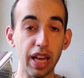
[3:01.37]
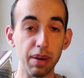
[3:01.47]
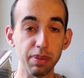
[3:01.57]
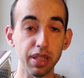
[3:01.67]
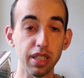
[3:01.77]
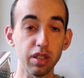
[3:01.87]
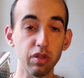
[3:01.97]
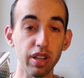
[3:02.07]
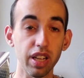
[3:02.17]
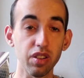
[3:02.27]
that happen
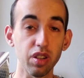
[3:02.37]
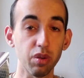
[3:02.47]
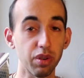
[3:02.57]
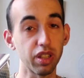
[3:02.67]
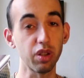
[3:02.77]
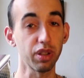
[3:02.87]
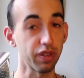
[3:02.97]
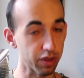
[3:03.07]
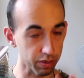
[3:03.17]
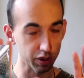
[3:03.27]
underground. Don't
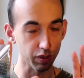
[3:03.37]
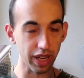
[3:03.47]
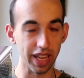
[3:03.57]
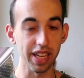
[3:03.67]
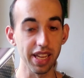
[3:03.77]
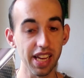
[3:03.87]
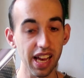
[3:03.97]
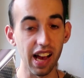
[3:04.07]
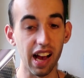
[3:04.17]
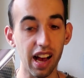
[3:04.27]
give too much away.
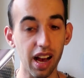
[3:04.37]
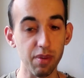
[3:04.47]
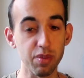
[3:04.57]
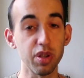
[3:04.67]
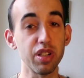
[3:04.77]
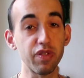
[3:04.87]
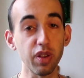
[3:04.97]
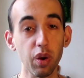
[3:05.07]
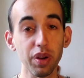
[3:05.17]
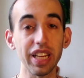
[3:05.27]
So it is
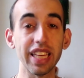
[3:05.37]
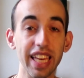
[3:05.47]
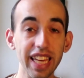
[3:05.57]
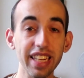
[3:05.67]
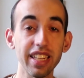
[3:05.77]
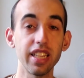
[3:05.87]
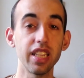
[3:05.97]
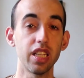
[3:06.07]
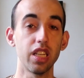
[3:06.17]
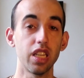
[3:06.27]
full on. Again,
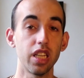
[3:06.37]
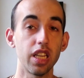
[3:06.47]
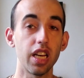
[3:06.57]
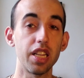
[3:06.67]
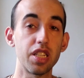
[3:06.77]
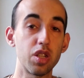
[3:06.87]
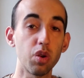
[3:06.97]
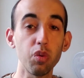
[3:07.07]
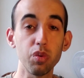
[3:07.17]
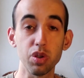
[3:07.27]
it's
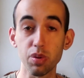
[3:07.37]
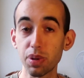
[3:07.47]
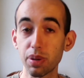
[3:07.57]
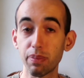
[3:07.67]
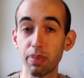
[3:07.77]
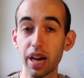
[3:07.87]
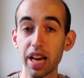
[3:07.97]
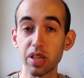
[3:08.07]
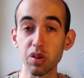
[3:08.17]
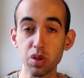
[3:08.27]
still distributed
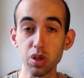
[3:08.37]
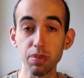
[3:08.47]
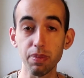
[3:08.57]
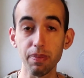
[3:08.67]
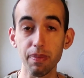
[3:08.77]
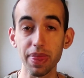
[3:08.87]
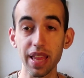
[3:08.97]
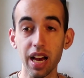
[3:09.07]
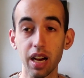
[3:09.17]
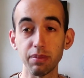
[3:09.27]
by YouTube.
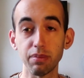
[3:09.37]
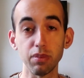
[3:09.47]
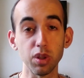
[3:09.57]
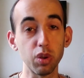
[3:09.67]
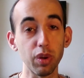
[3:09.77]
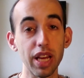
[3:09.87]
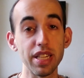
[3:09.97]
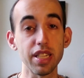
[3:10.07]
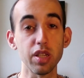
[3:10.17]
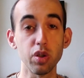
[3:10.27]
Still
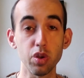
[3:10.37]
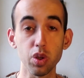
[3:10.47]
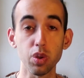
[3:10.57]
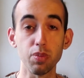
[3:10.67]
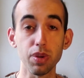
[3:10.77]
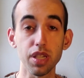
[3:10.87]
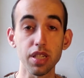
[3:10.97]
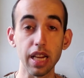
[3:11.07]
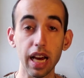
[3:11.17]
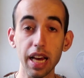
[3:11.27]
has YouTube
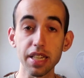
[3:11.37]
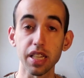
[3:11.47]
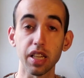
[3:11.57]
stars,